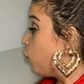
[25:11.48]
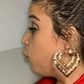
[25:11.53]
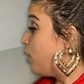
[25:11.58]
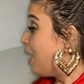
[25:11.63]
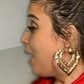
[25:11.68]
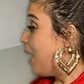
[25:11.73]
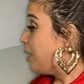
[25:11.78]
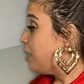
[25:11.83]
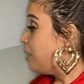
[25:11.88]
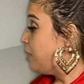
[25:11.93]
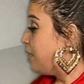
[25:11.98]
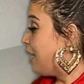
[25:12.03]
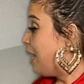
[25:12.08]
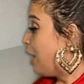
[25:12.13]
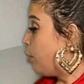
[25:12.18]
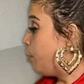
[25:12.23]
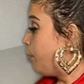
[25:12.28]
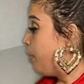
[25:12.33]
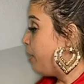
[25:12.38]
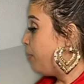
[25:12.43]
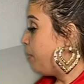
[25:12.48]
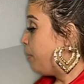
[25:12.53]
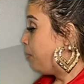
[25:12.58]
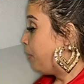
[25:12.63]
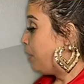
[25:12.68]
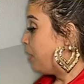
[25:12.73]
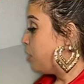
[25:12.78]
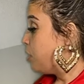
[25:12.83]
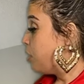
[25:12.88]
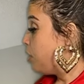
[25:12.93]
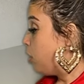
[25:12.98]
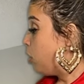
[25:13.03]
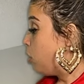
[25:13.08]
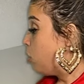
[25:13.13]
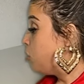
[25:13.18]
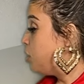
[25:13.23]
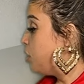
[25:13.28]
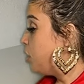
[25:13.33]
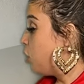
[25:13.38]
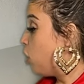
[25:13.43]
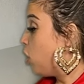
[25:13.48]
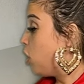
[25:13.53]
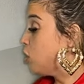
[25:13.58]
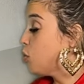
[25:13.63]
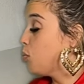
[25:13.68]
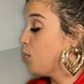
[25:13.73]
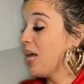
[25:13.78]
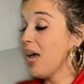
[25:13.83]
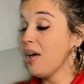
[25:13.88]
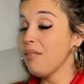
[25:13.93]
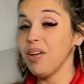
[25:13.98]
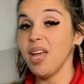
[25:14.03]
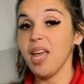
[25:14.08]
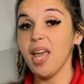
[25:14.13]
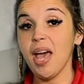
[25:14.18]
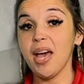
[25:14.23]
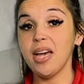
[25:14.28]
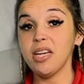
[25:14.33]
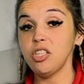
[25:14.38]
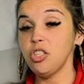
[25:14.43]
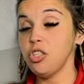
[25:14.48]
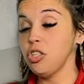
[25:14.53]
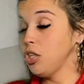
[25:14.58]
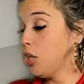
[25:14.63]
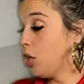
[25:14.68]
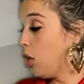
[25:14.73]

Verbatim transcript: if we add the down payment plus the closing costs, we have a cash to